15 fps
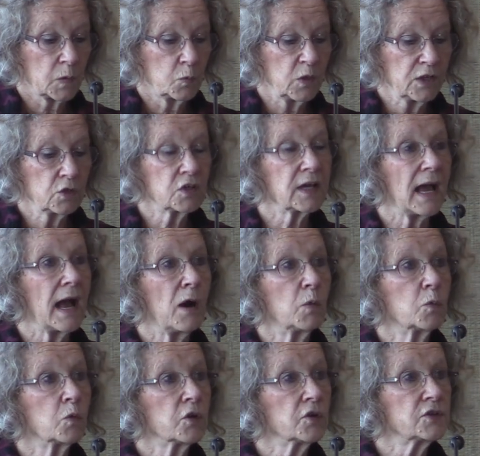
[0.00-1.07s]
look
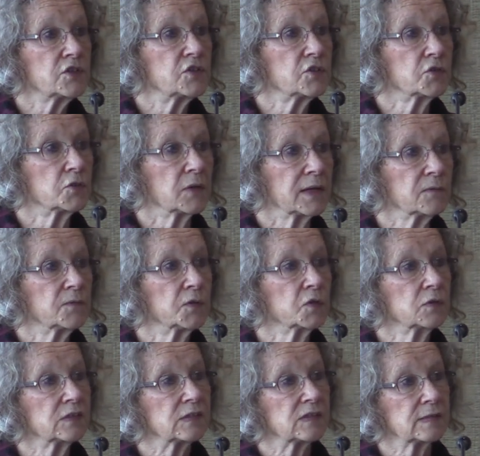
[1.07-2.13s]
outward to
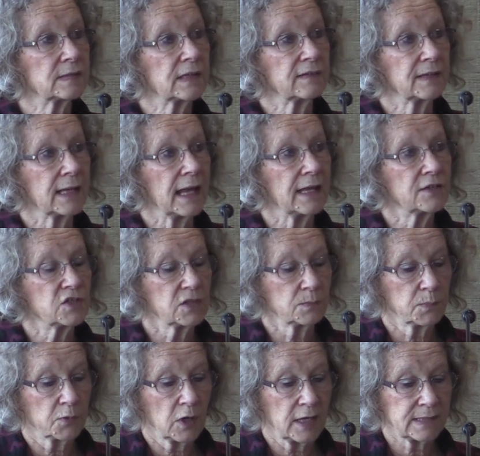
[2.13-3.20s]
influences on the aging
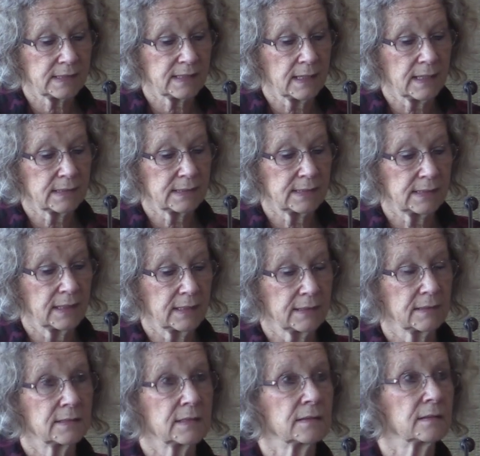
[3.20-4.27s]
process
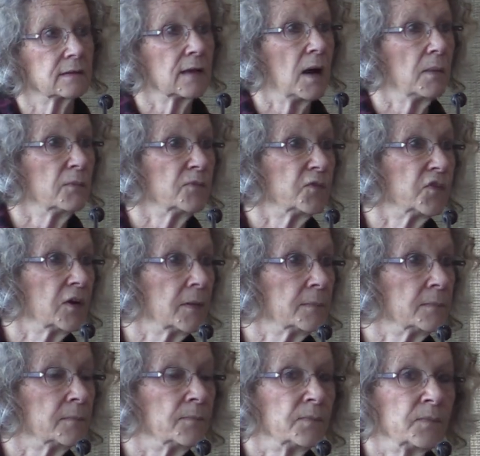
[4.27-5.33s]
that come
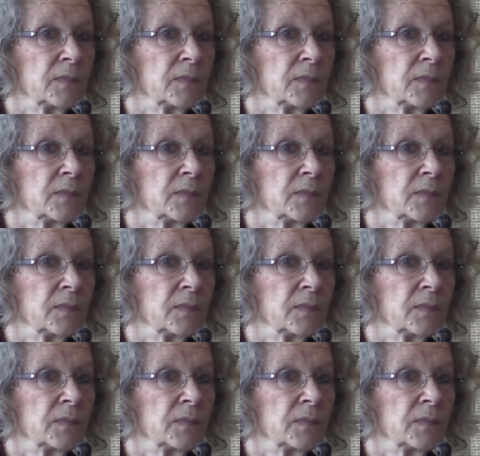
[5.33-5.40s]
from